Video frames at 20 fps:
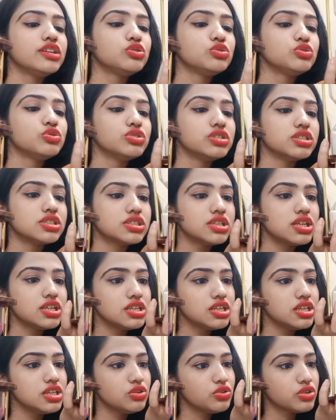to do the
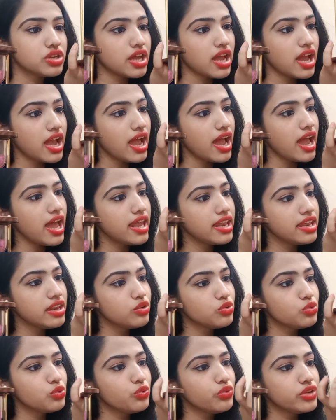study, you can
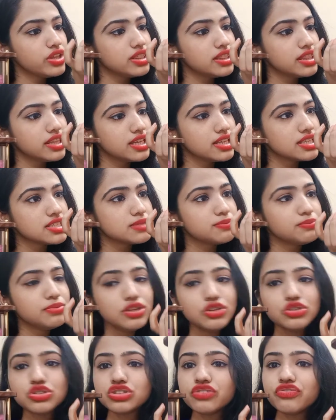do with this
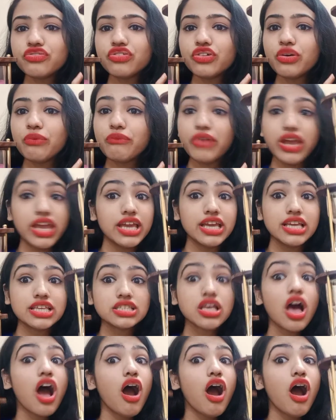beautiful piece